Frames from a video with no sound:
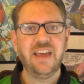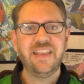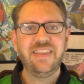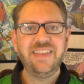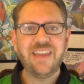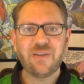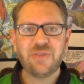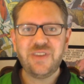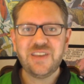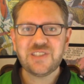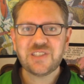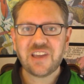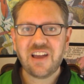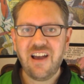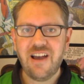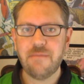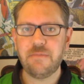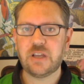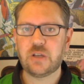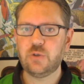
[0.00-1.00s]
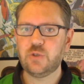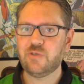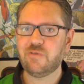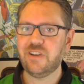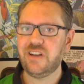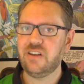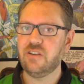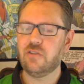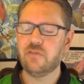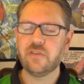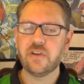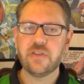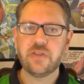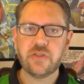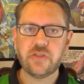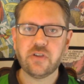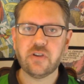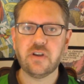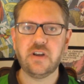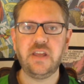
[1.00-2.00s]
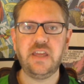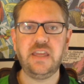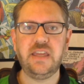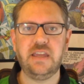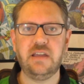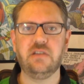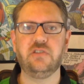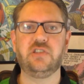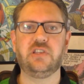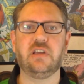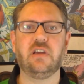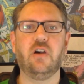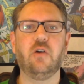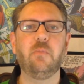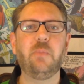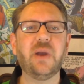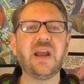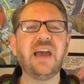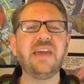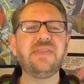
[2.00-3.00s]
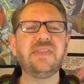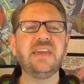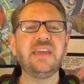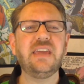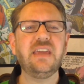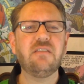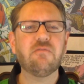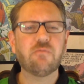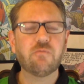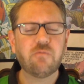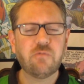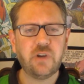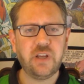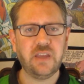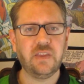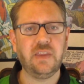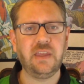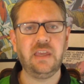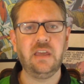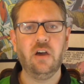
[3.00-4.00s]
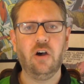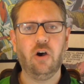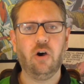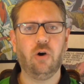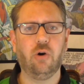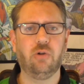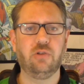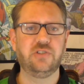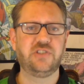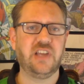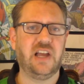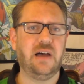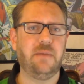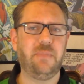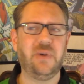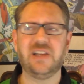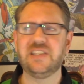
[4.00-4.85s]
Now, this comic was written over 30 years ago, but I think it really holds up.